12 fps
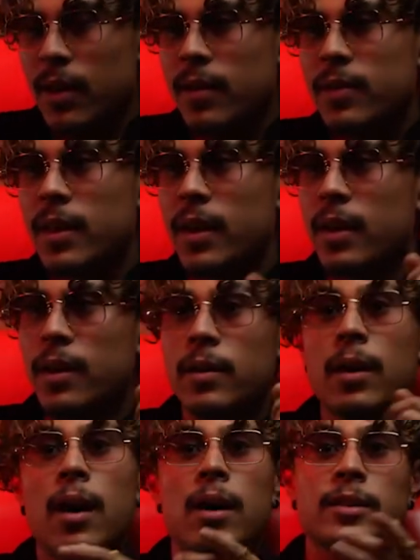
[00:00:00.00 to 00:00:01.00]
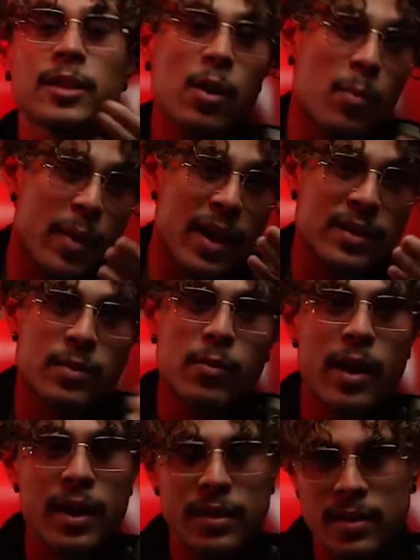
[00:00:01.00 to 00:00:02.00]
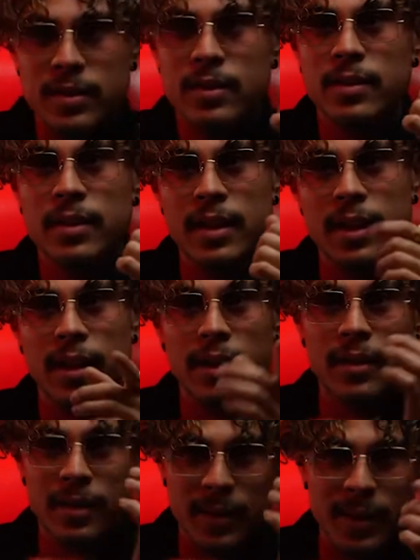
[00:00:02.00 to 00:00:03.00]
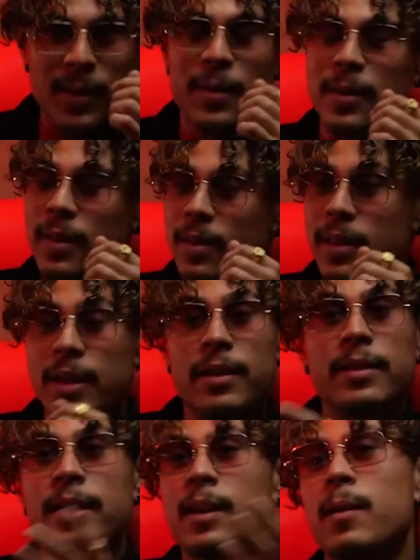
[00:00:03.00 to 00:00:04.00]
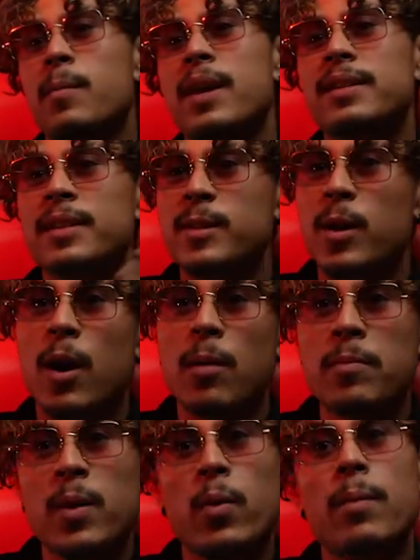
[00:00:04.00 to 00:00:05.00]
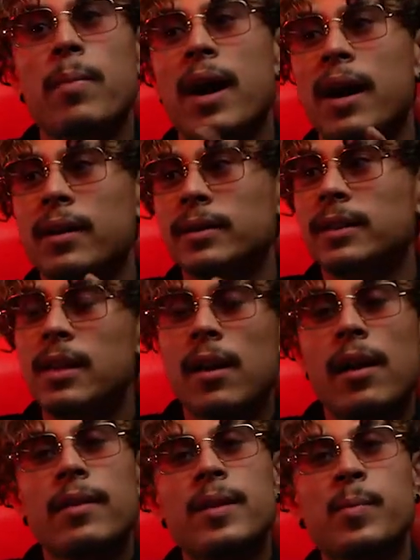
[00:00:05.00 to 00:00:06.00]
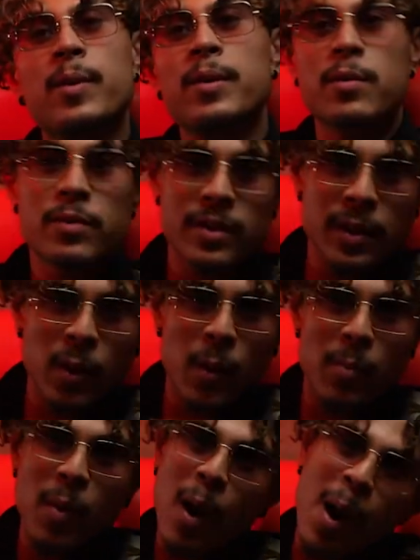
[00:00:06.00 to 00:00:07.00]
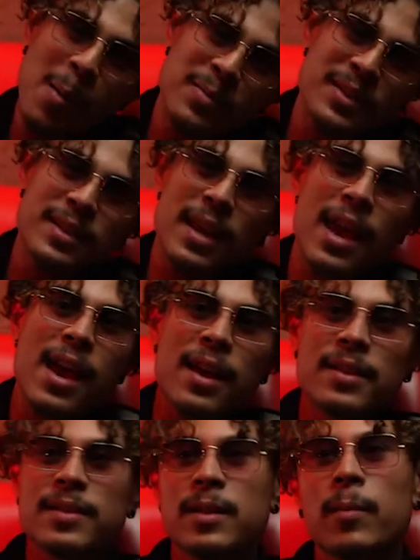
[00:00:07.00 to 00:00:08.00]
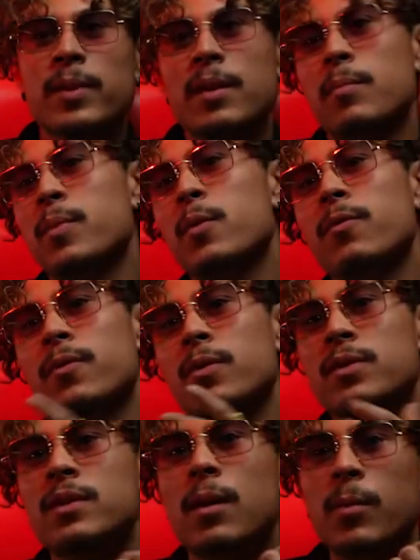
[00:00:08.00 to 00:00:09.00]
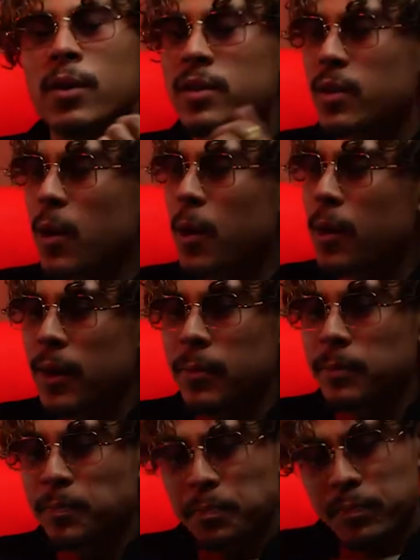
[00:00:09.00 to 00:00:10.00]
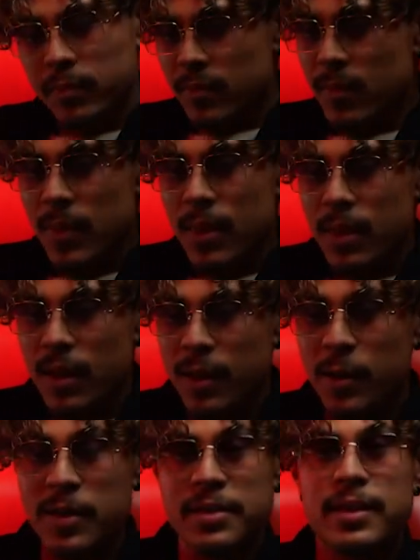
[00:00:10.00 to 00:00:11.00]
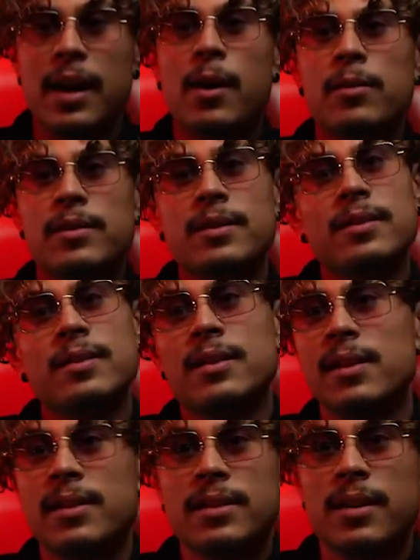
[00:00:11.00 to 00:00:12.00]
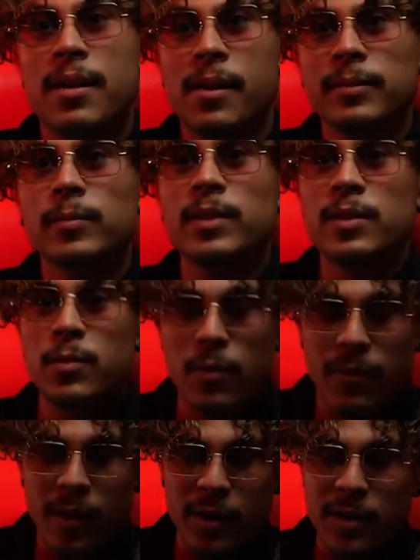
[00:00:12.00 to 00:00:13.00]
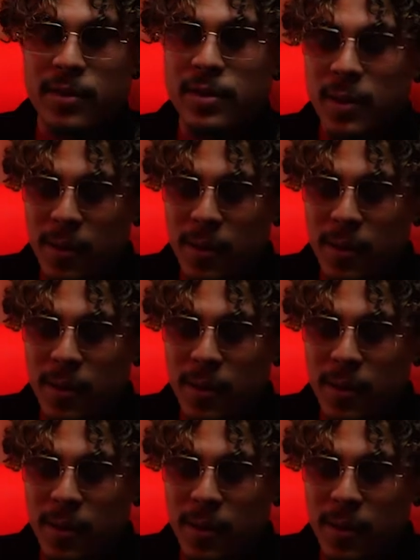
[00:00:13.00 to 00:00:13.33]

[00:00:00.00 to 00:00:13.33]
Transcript: they shout out Banks and Ranks. They did an amazing job. They went back. They produced, you know, a pop, dance, something beautiful summer song, and here it is now. It's doing very good. So.